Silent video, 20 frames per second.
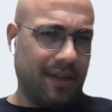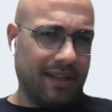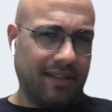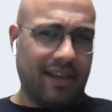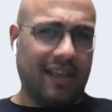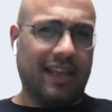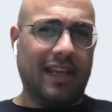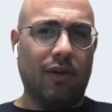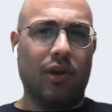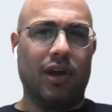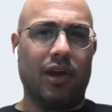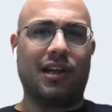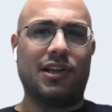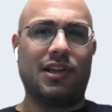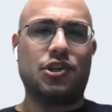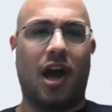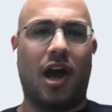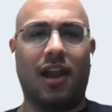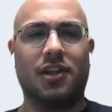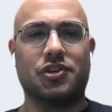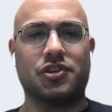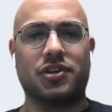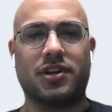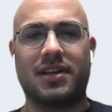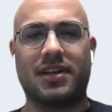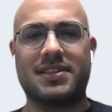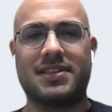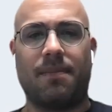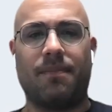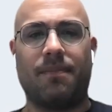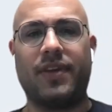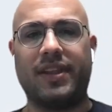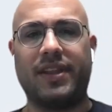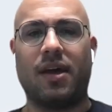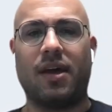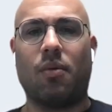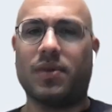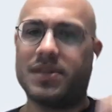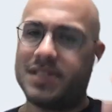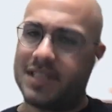particularly challenging,
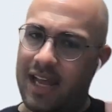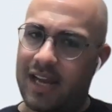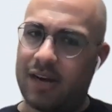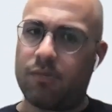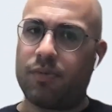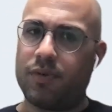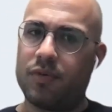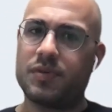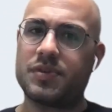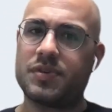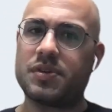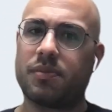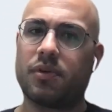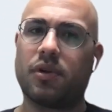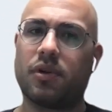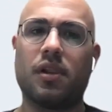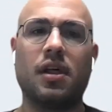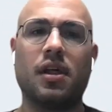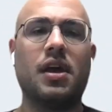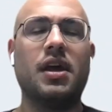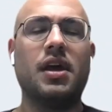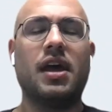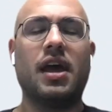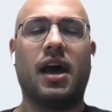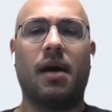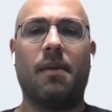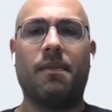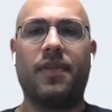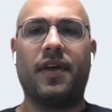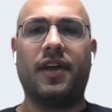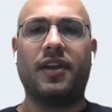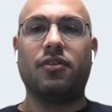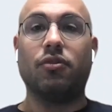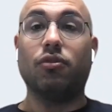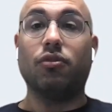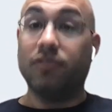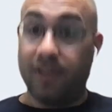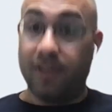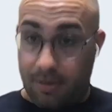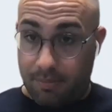something that was unreproducible, that
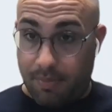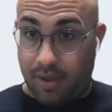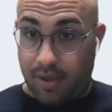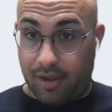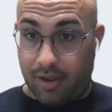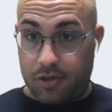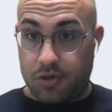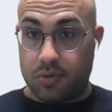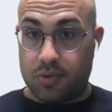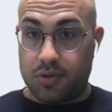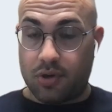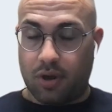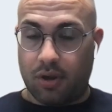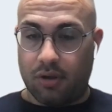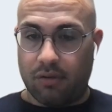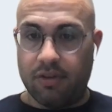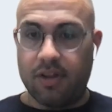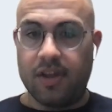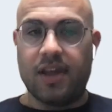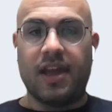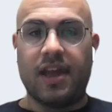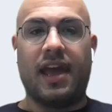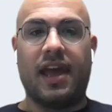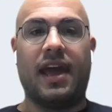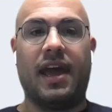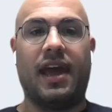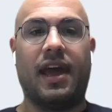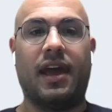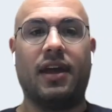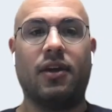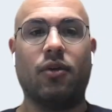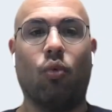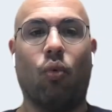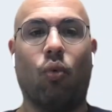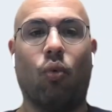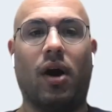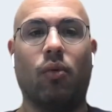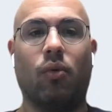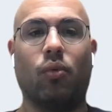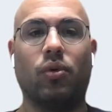you did manage to solve? And
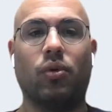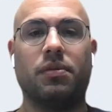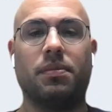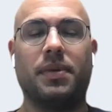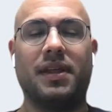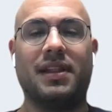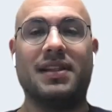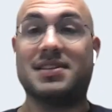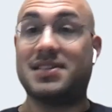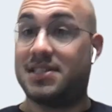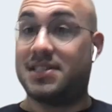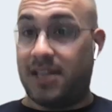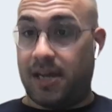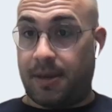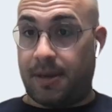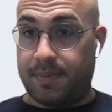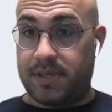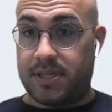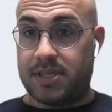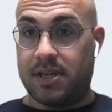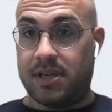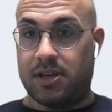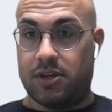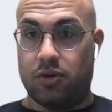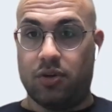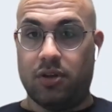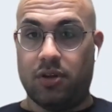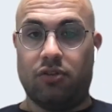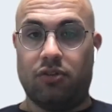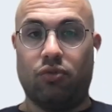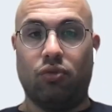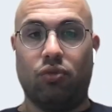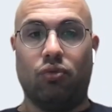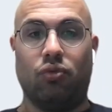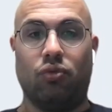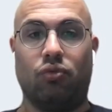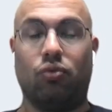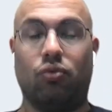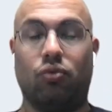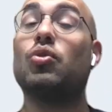what would be the steps that you need
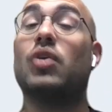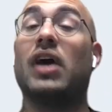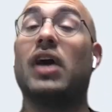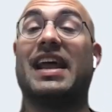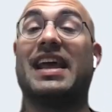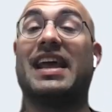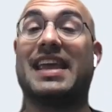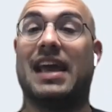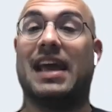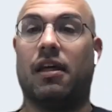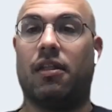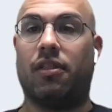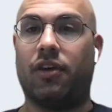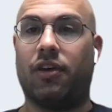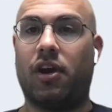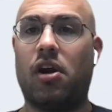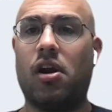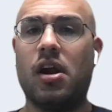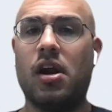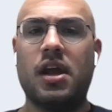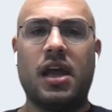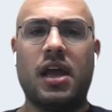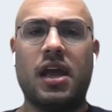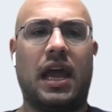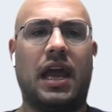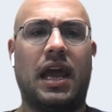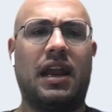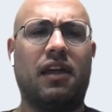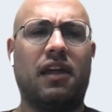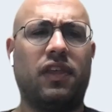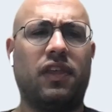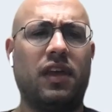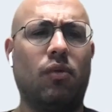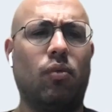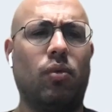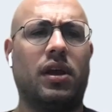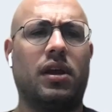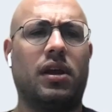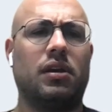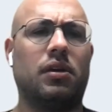to kind of get there? And I
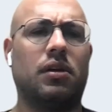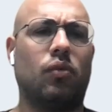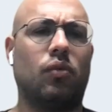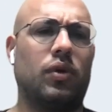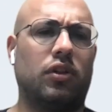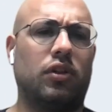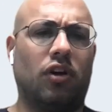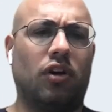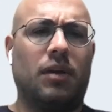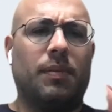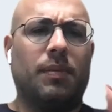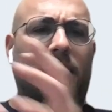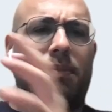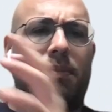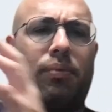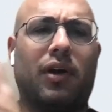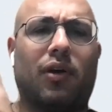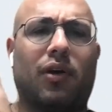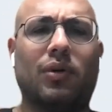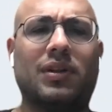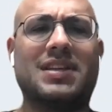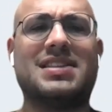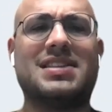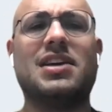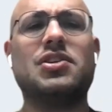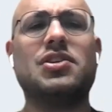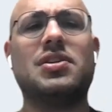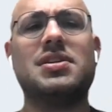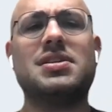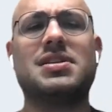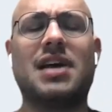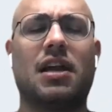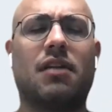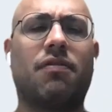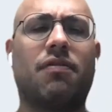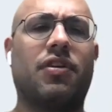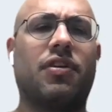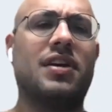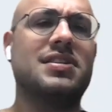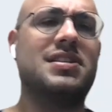think we talk about the prioritization
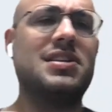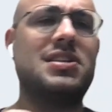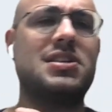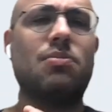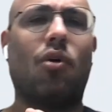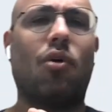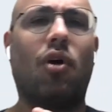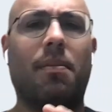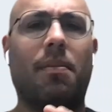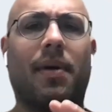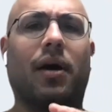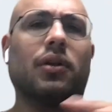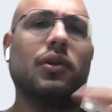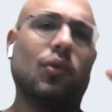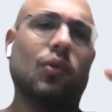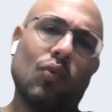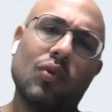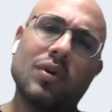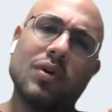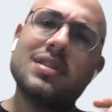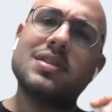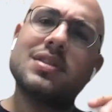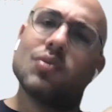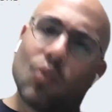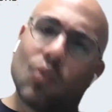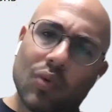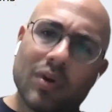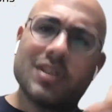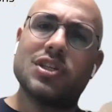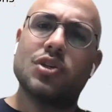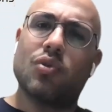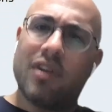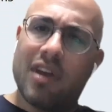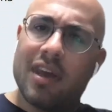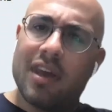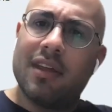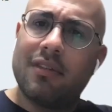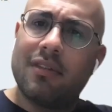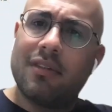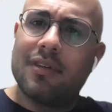side of things. This is more about once you're
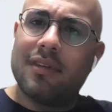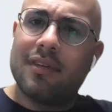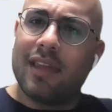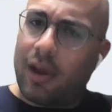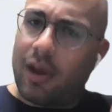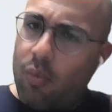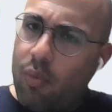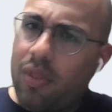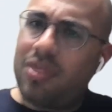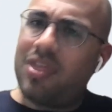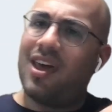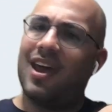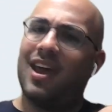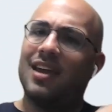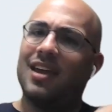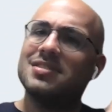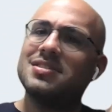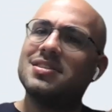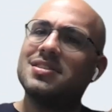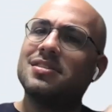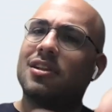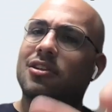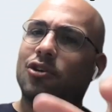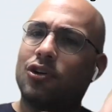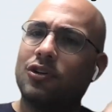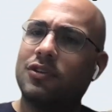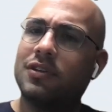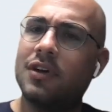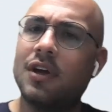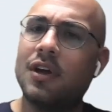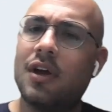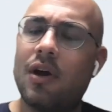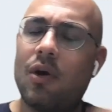in it, like with the hands in the dirt,